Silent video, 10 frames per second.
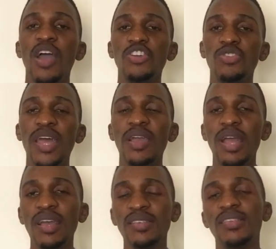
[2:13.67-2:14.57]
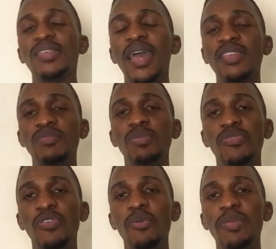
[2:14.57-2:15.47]
should I exercise
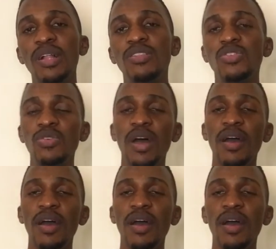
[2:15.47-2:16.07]
before meals?